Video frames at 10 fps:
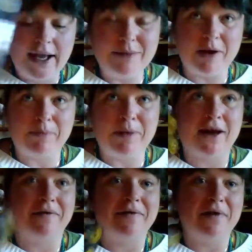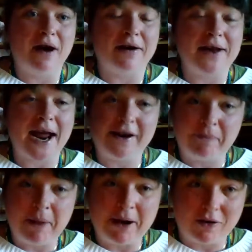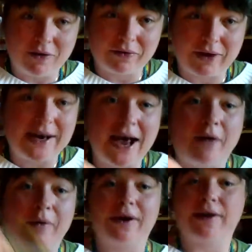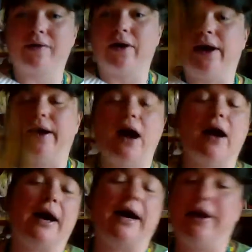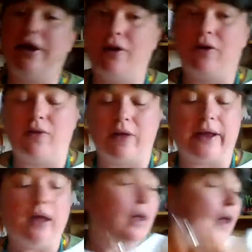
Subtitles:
he might be at a 9 of Pentacles right now, where he's like, all right, like,